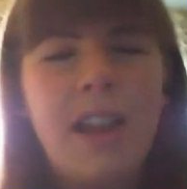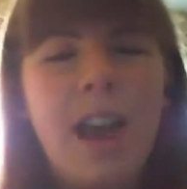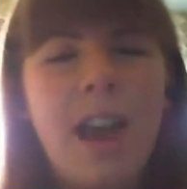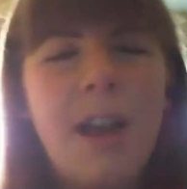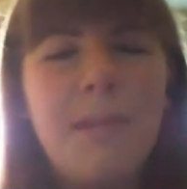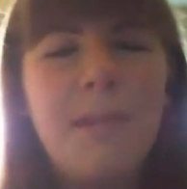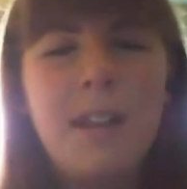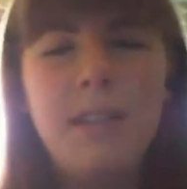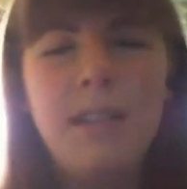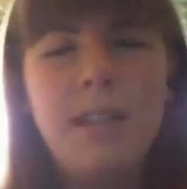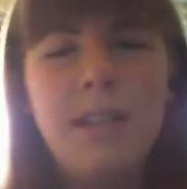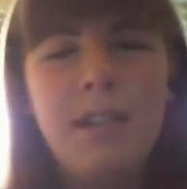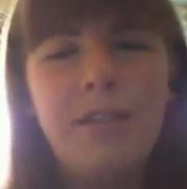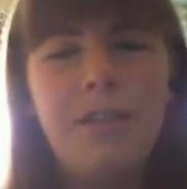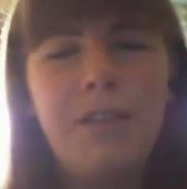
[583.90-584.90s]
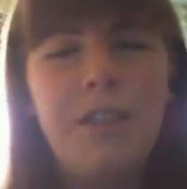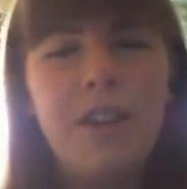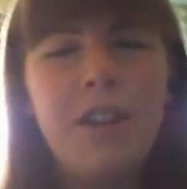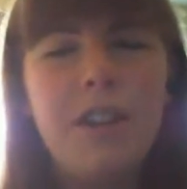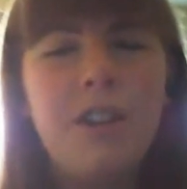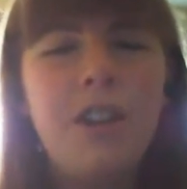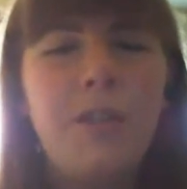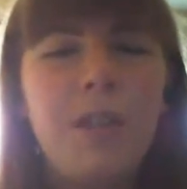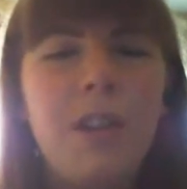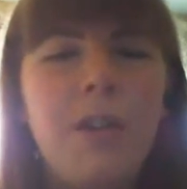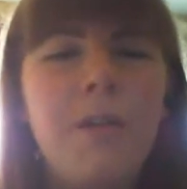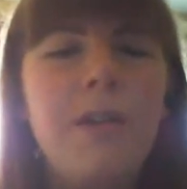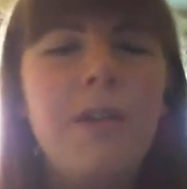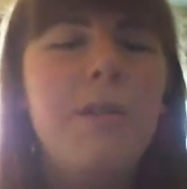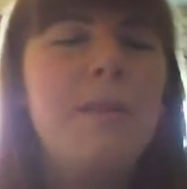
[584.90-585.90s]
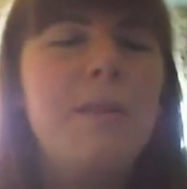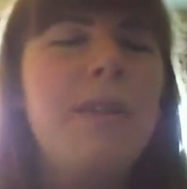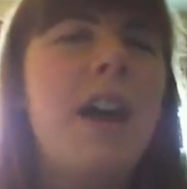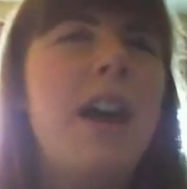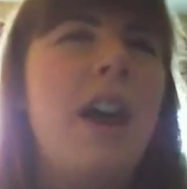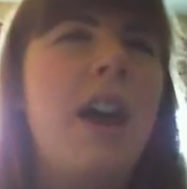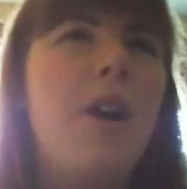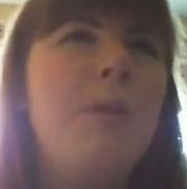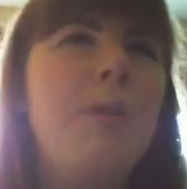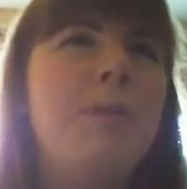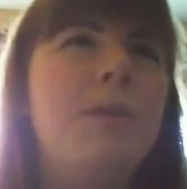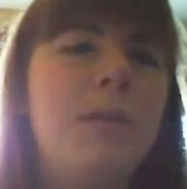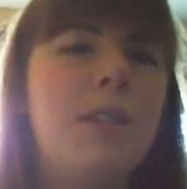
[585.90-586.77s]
cabinets and furniture for the room that helped